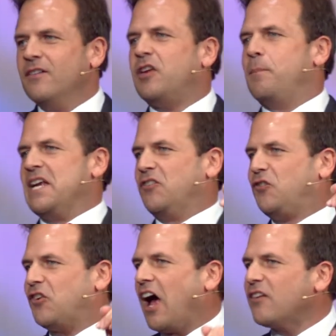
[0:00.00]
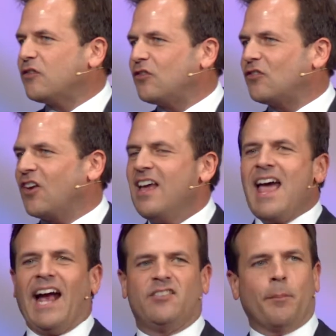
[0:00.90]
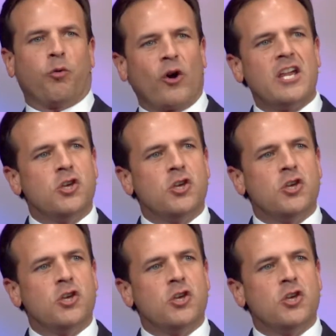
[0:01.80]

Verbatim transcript: to be just and to bring